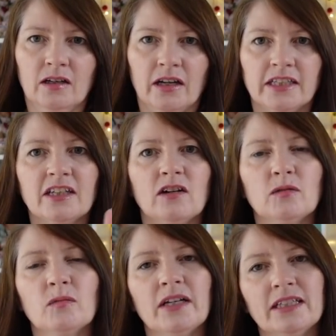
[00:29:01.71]
a
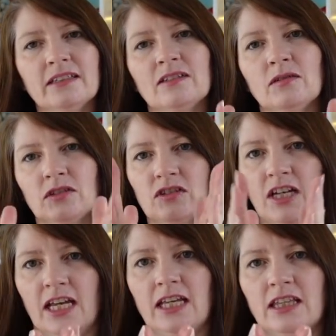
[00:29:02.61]
yarn weight, it's not just
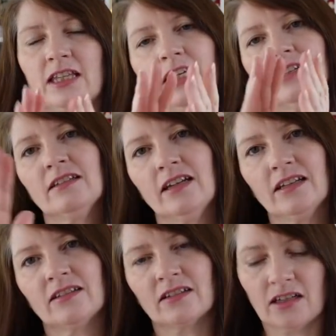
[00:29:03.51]
a thing, is it?
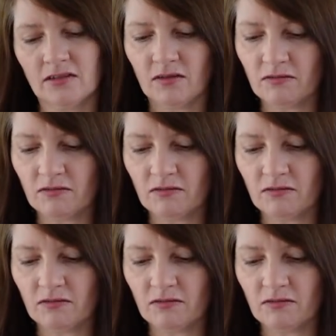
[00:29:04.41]
It's kind of a